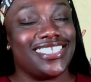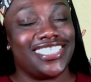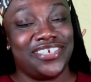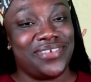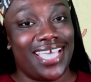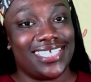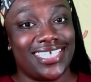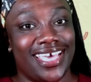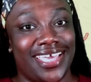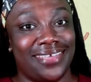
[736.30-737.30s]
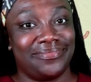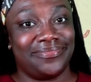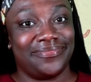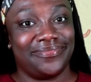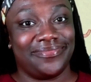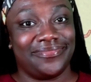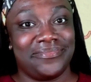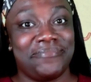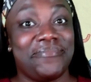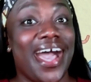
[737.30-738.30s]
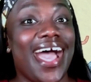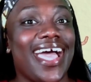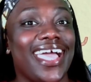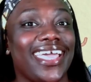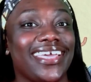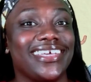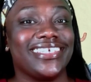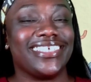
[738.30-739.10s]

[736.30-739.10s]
See you next time. Bye.